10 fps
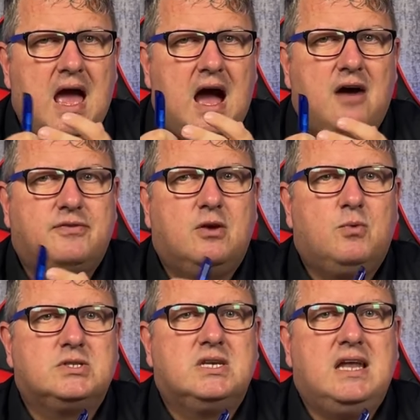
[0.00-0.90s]
After it
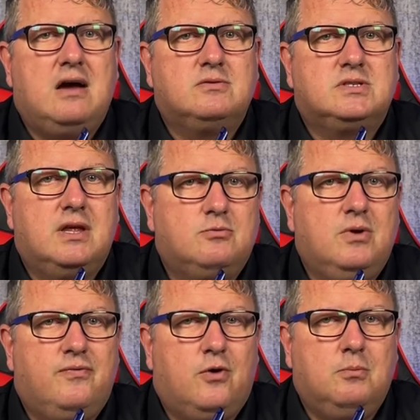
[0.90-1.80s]
was announced that
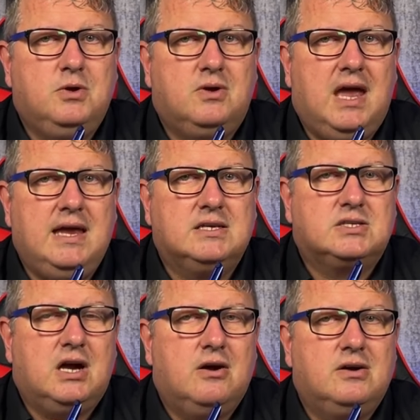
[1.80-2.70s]
Reform UK is
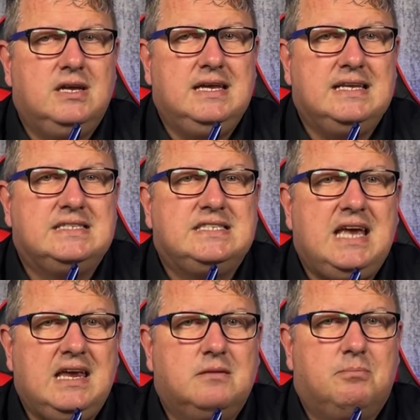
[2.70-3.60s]
currently in
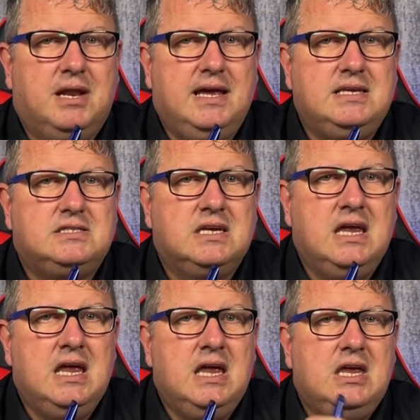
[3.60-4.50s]
second place,
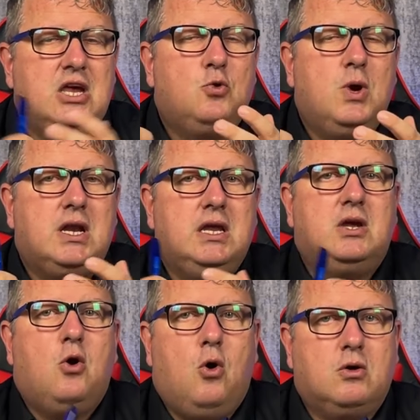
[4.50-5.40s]
he quickly
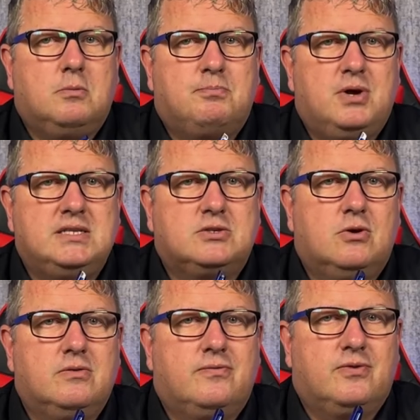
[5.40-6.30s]
called a press
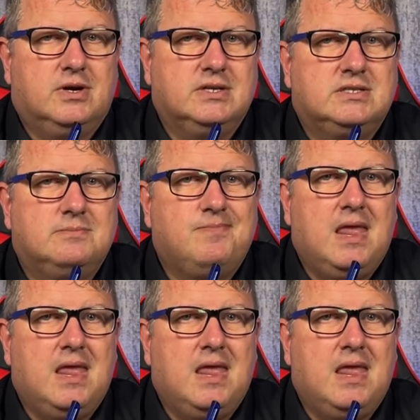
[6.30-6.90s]
conference.